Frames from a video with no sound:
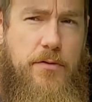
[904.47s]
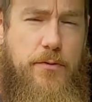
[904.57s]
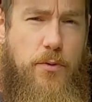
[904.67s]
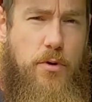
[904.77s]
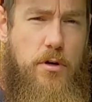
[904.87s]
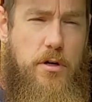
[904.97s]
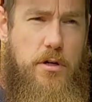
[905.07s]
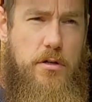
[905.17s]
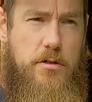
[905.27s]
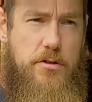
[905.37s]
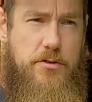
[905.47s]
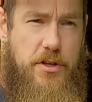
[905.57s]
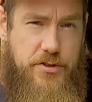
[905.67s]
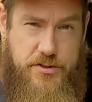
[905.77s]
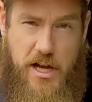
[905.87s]
for
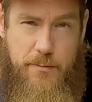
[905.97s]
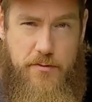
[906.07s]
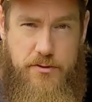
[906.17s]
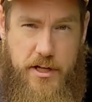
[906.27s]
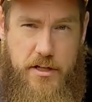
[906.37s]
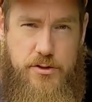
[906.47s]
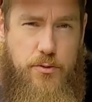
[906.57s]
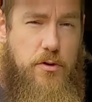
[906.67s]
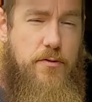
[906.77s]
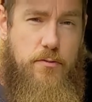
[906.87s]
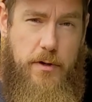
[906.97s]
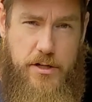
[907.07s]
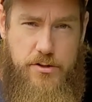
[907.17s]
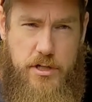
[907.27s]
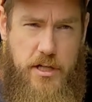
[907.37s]
this type of drainage or for
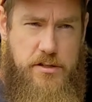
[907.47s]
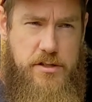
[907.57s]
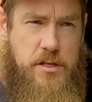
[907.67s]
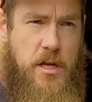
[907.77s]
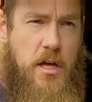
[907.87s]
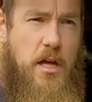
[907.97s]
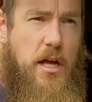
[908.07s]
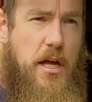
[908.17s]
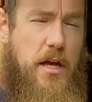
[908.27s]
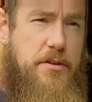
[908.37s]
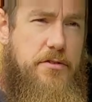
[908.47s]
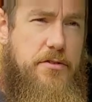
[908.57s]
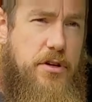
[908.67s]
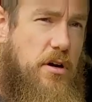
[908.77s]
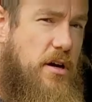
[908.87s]
rain drains. And
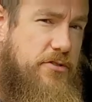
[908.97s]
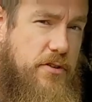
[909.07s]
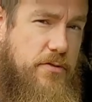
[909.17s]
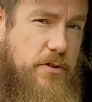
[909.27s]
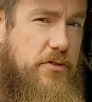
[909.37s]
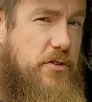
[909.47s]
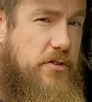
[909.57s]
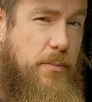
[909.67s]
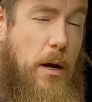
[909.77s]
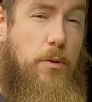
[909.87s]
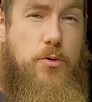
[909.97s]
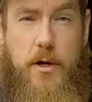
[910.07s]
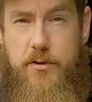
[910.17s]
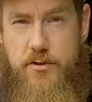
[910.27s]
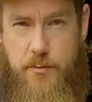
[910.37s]
the cost difference is about
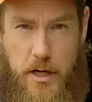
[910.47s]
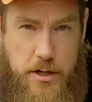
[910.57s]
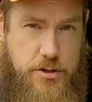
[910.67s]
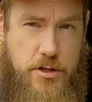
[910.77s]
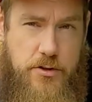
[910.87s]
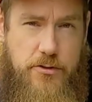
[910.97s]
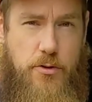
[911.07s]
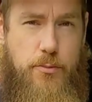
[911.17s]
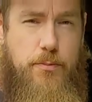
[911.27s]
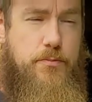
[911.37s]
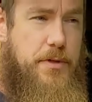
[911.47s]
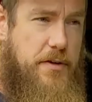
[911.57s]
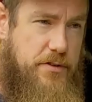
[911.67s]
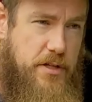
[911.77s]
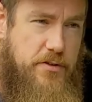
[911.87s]
twice as much. So
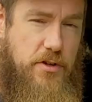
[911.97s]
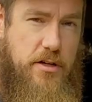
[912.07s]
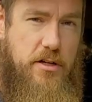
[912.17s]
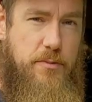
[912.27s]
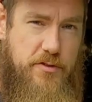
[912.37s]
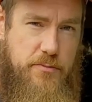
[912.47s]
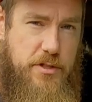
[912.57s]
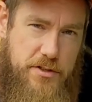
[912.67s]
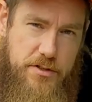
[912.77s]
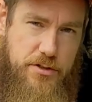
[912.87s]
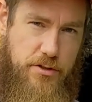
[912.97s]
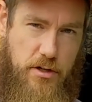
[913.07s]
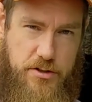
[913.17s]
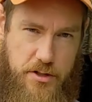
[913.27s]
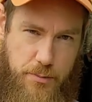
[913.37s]
given that it's not going to be subjected to
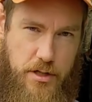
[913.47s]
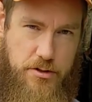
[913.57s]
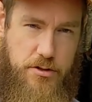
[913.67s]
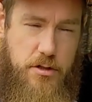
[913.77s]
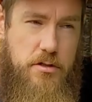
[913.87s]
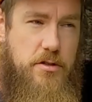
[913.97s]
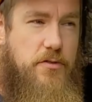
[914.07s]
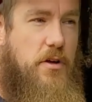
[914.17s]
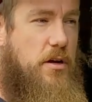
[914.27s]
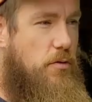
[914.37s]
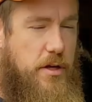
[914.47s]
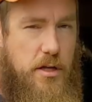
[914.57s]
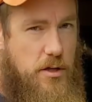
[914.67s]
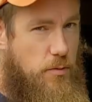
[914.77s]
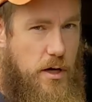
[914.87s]
crushing pressure, it's not going
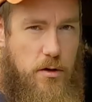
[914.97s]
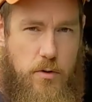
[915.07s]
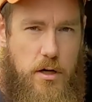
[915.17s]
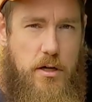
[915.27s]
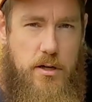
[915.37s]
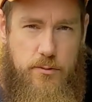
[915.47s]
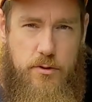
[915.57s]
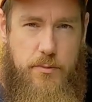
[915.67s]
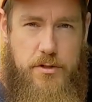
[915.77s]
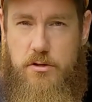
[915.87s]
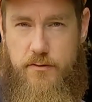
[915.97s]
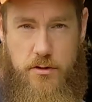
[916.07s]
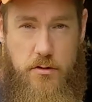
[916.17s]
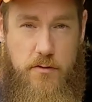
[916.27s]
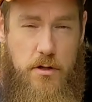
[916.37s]
anywhere where it would be driven
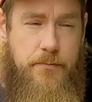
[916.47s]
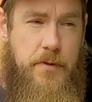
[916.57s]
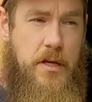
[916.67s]
over,